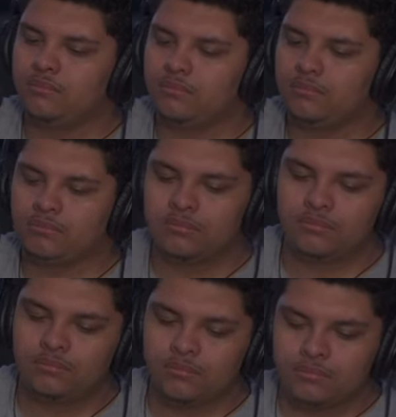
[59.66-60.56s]

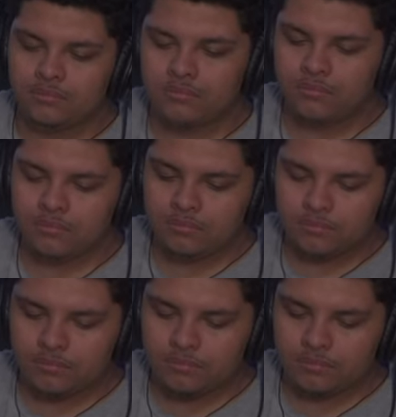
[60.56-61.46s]

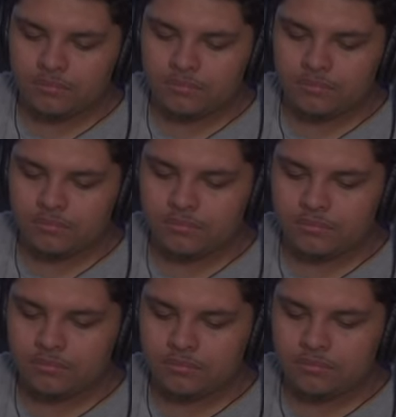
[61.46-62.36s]

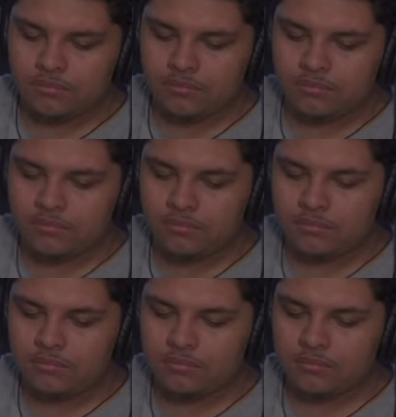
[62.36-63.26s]

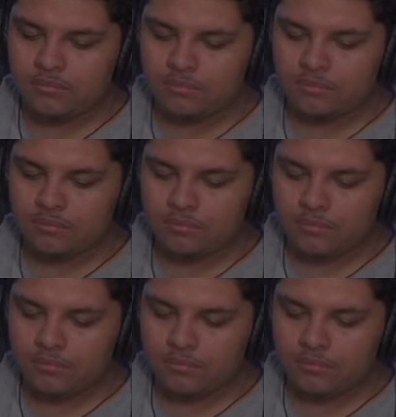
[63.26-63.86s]
(not speaking)